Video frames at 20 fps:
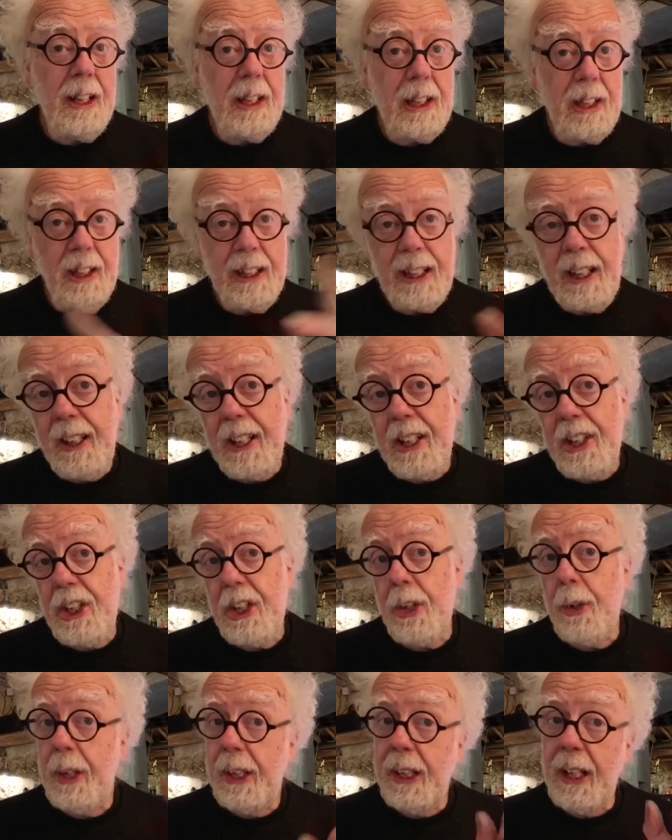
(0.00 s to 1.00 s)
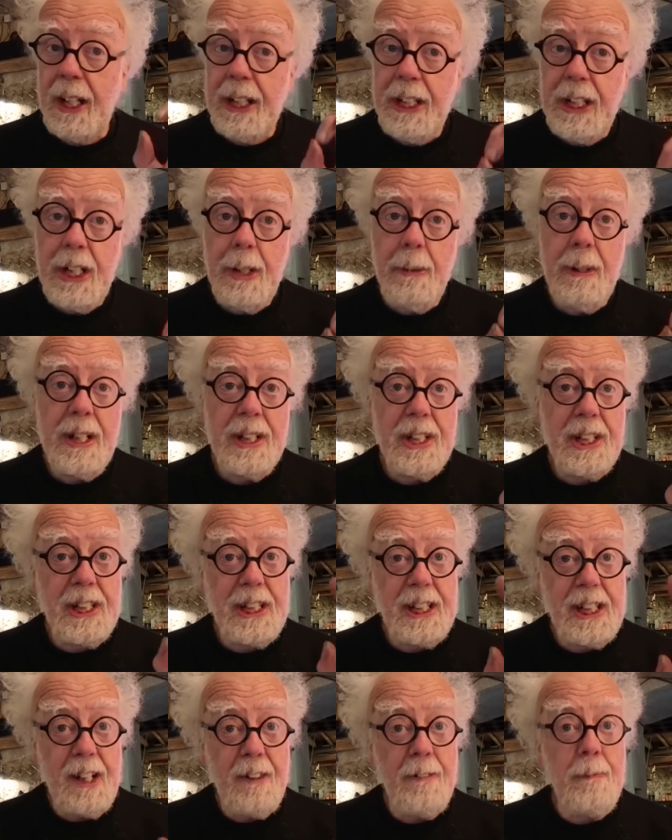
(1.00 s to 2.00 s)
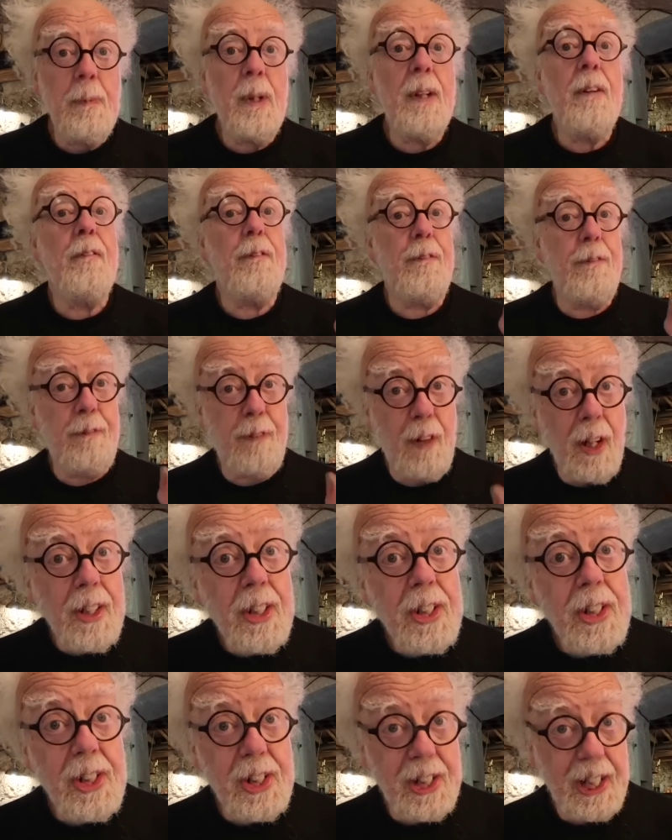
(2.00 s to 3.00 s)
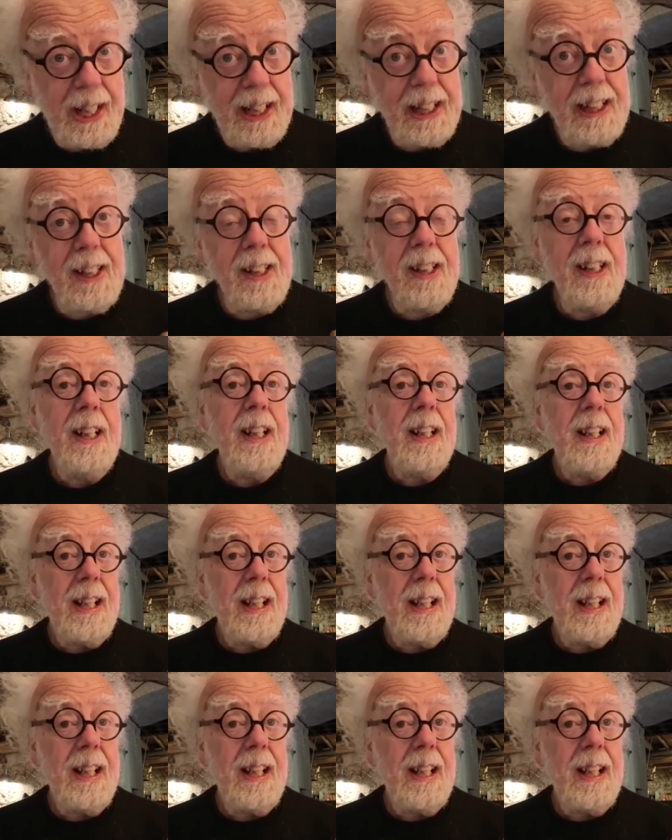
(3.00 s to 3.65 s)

clearly showing a US government funding